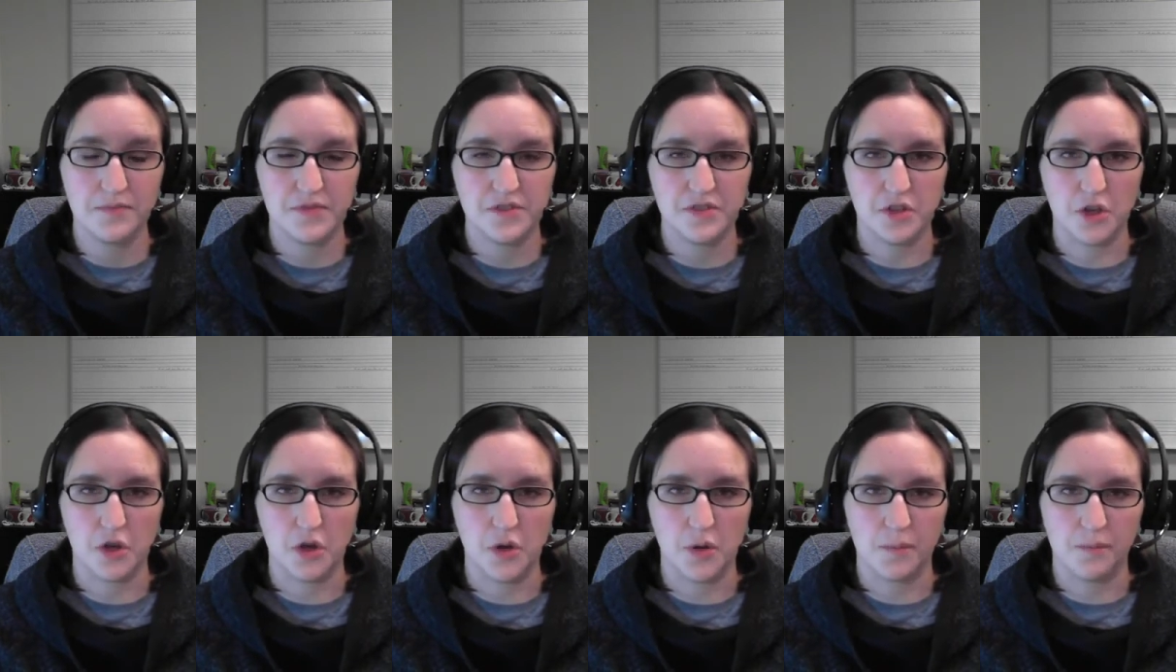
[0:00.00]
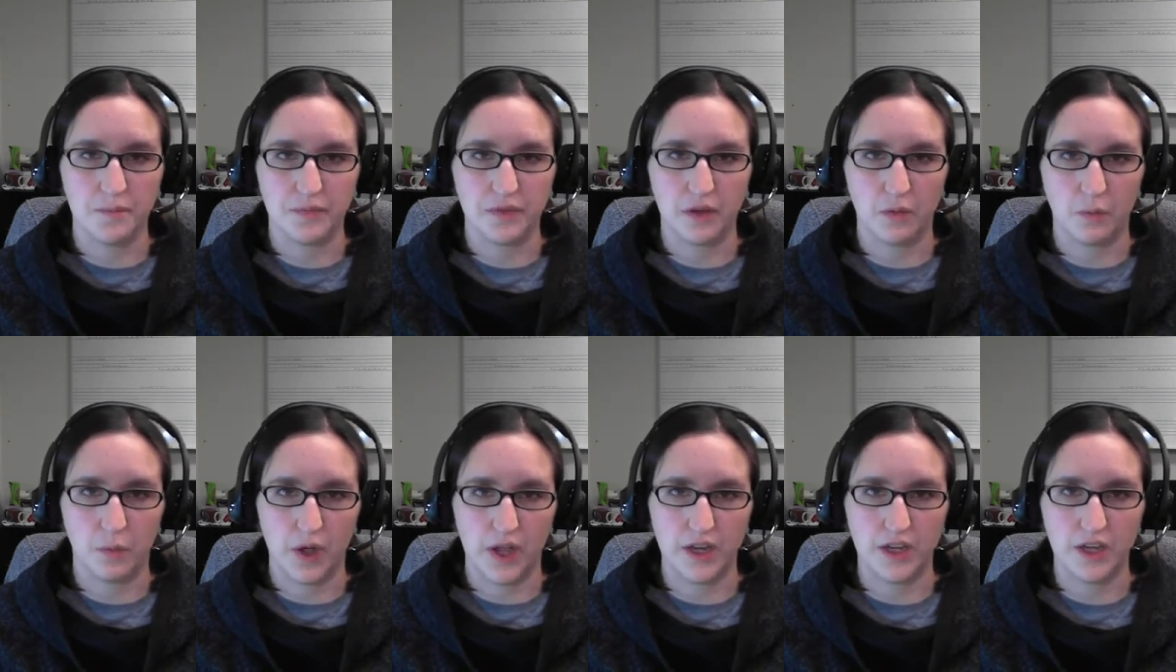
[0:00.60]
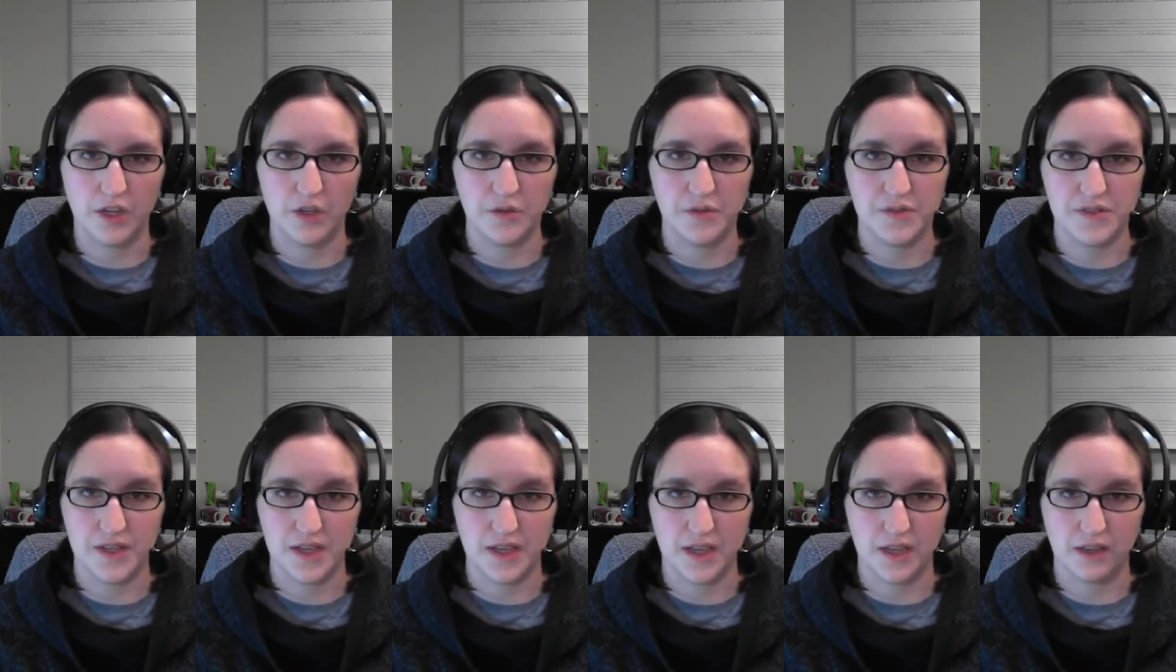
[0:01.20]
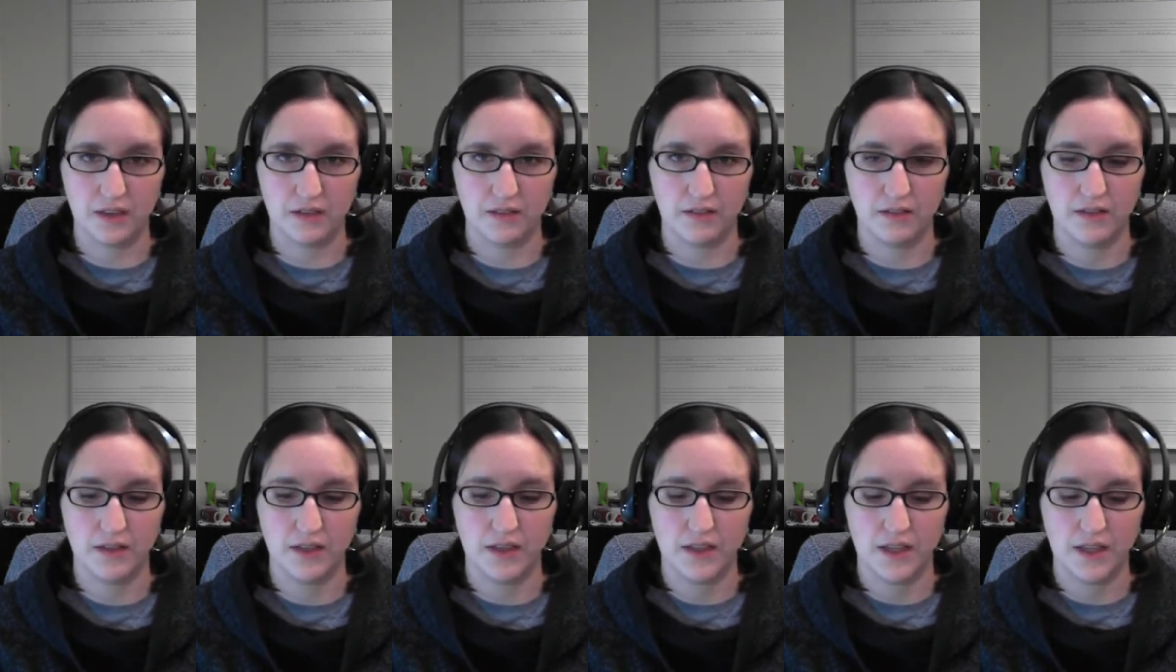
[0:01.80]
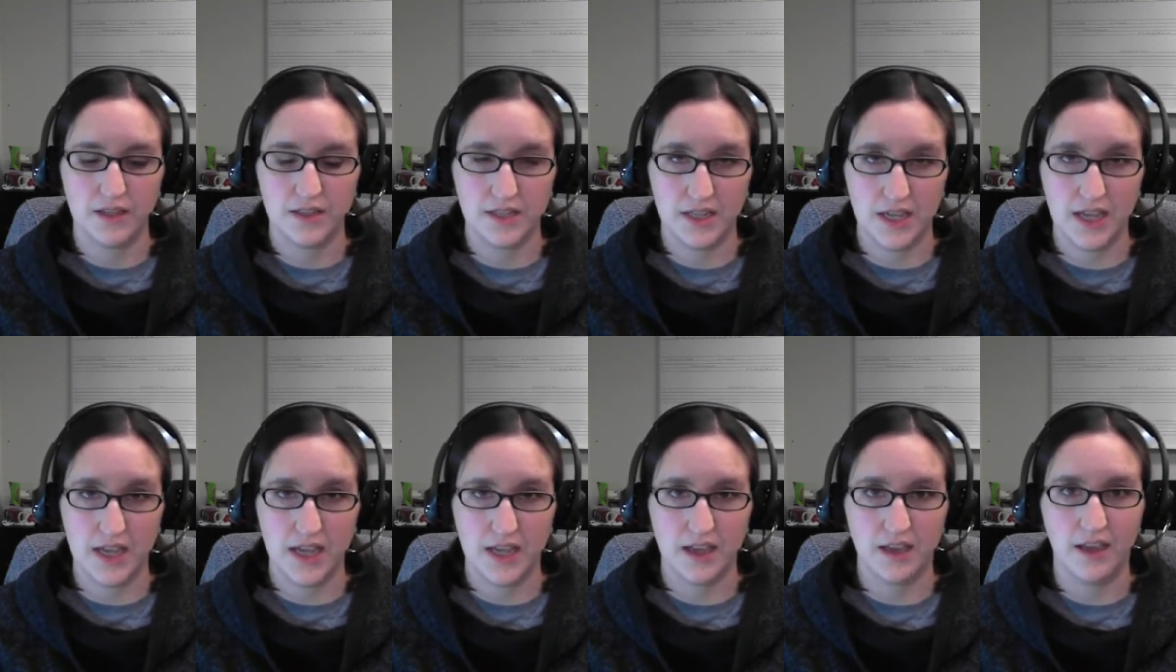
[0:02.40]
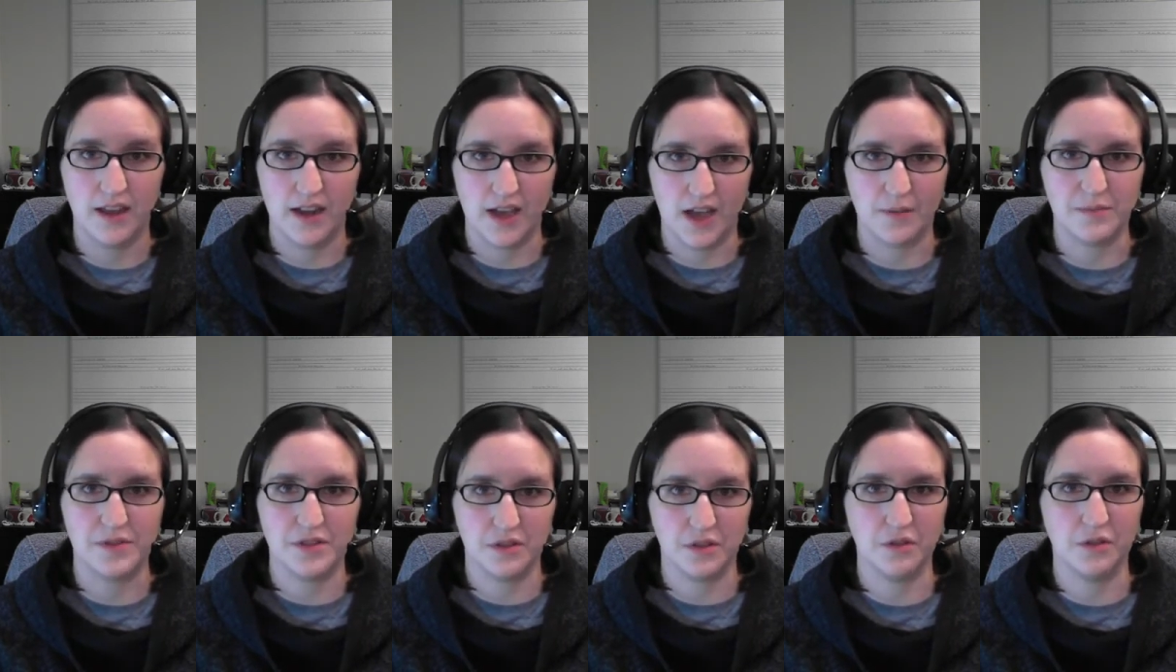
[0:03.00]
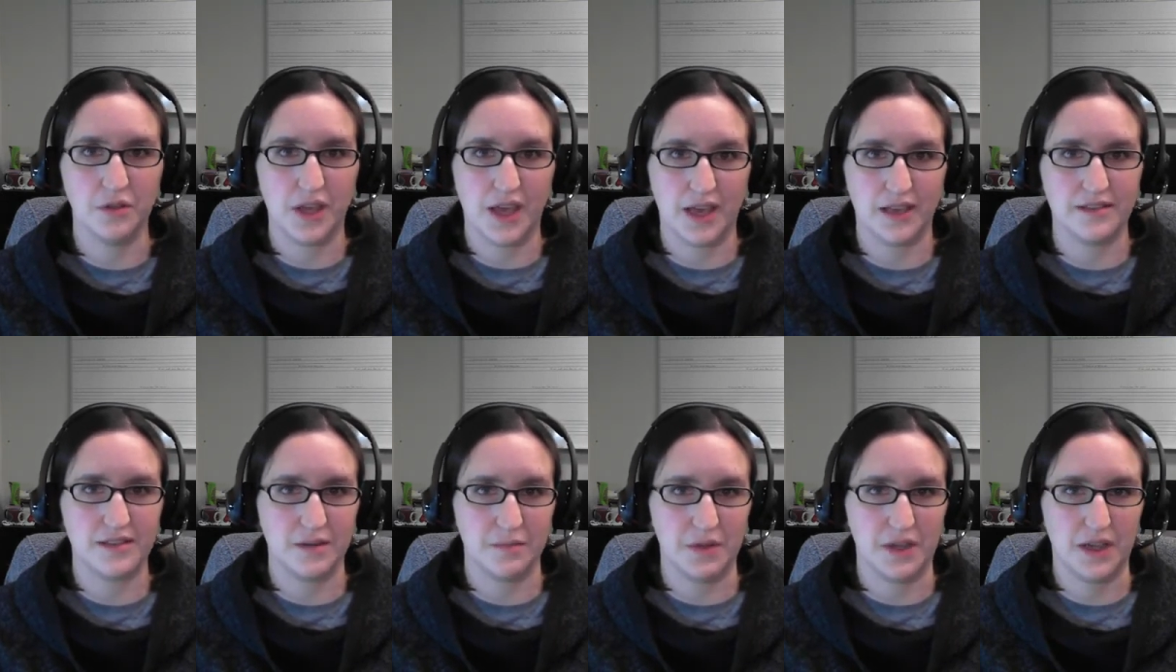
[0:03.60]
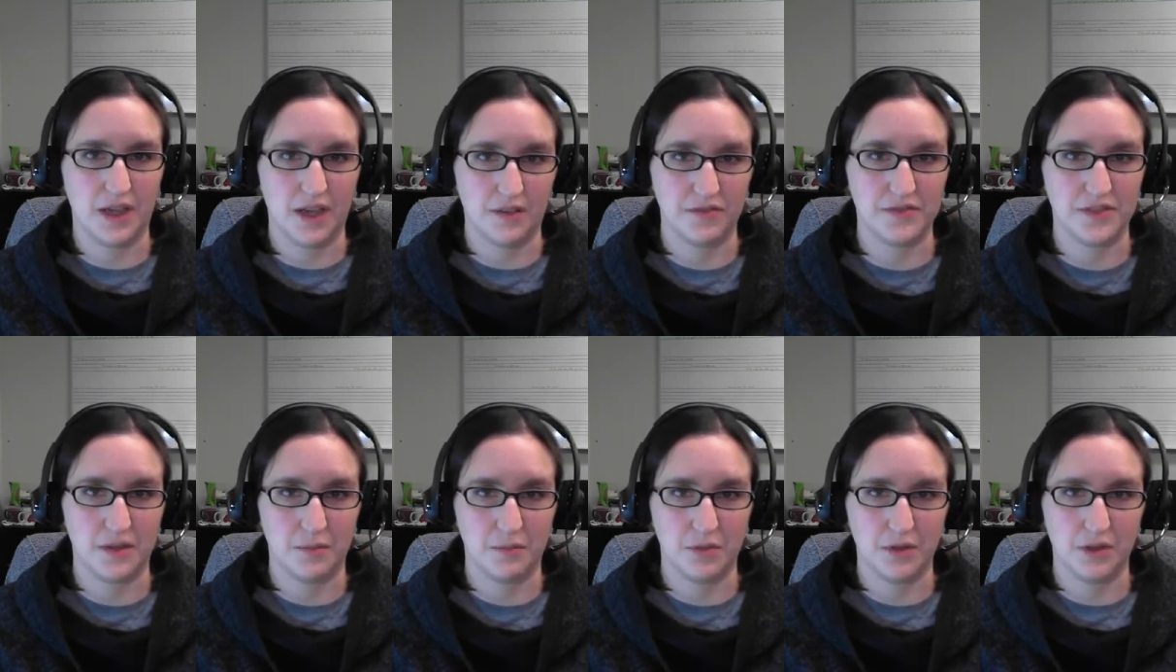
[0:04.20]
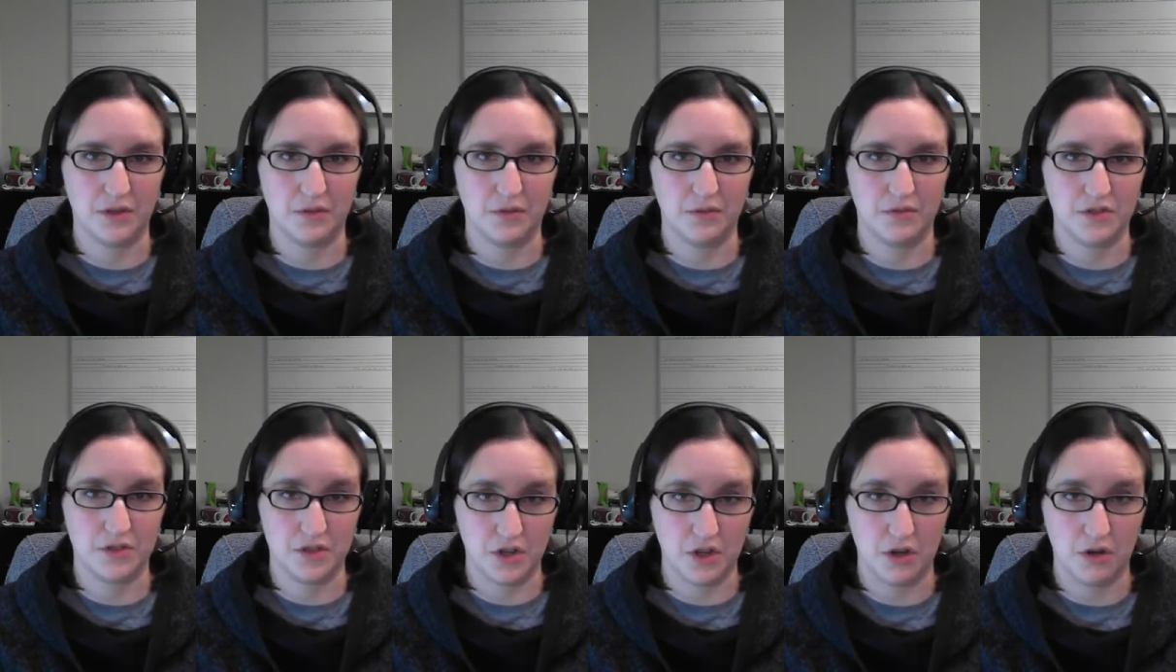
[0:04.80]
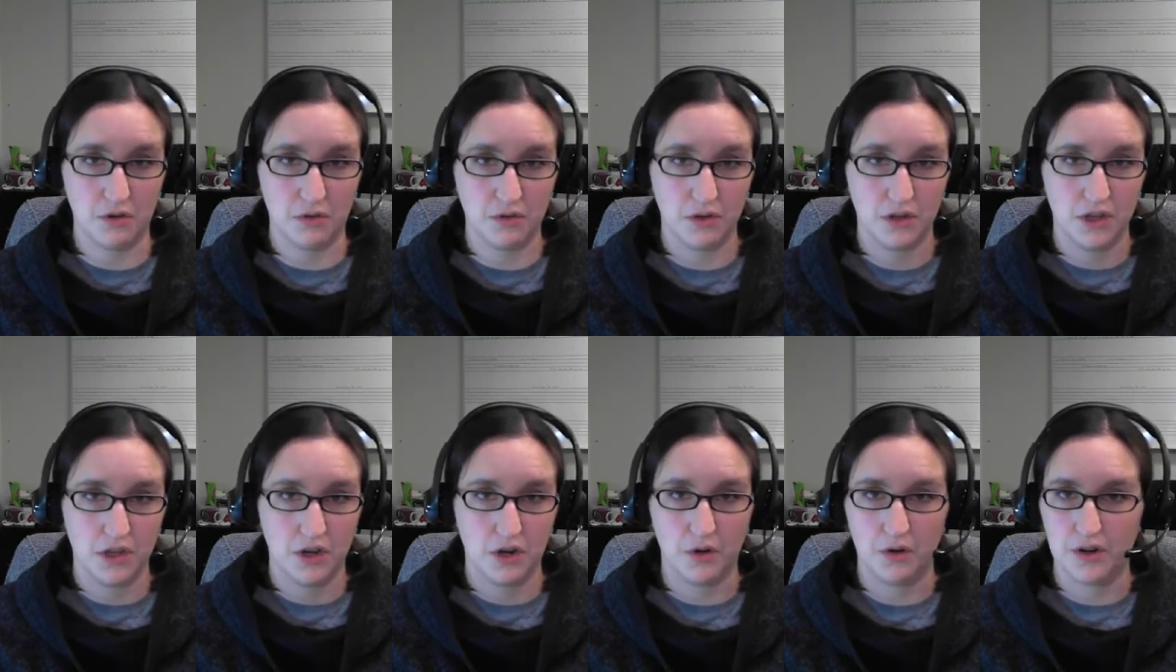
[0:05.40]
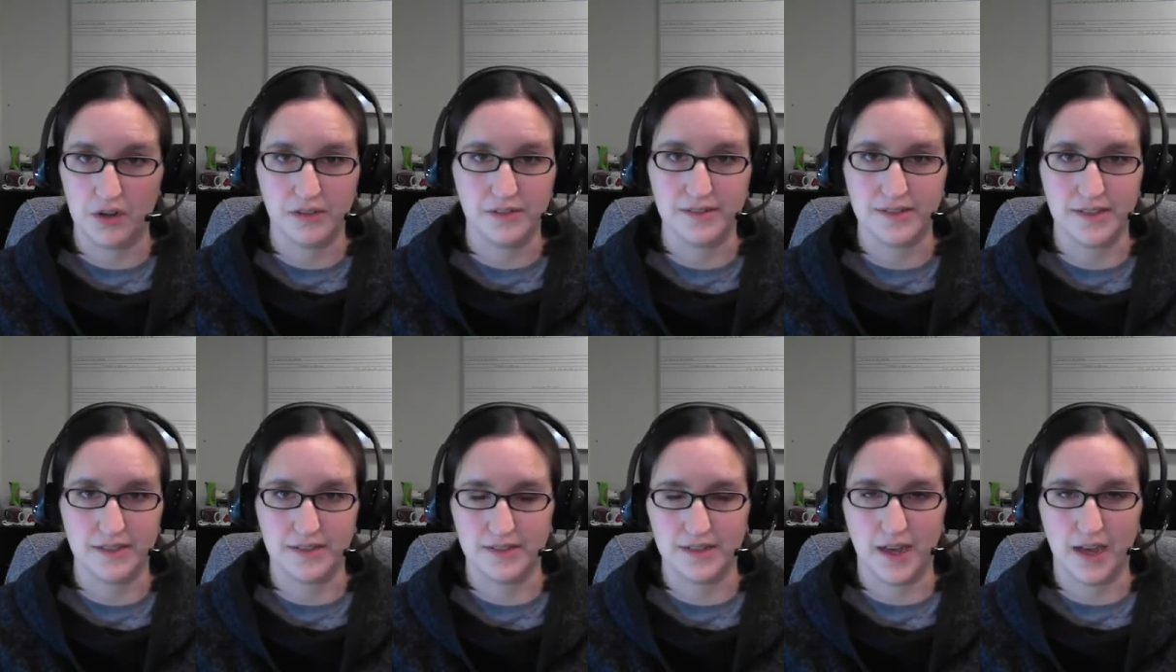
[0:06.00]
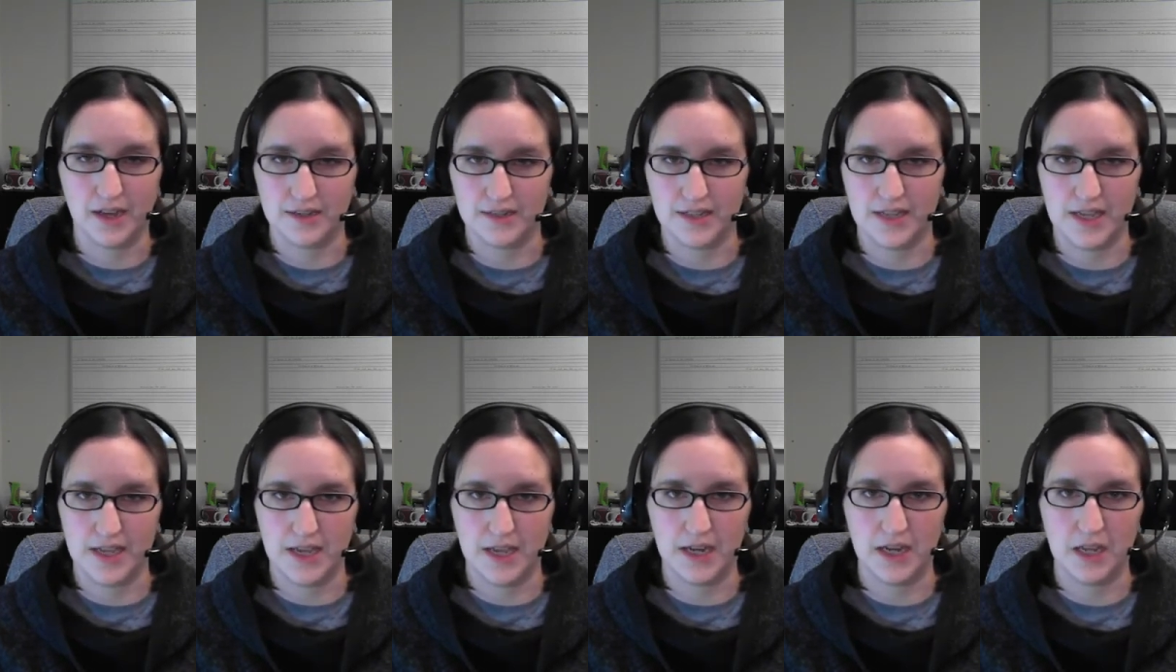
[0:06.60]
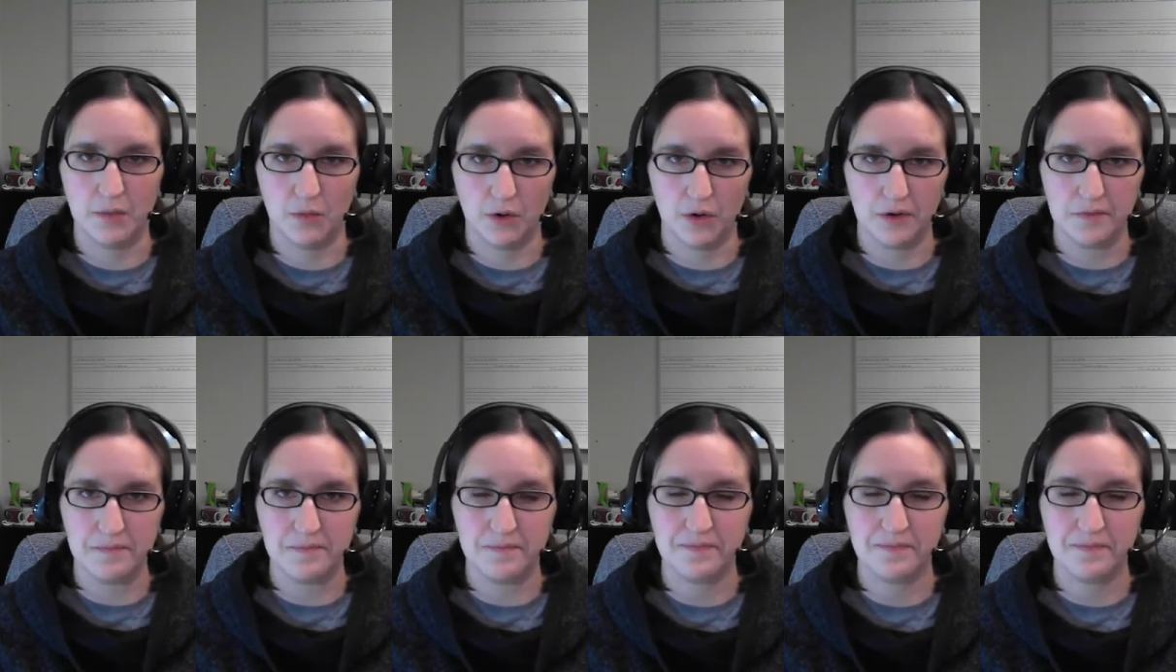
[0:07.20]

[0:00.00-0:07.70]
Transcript: So when you sing T, it absolutely has to be a half step below do, or else that's not T anymore.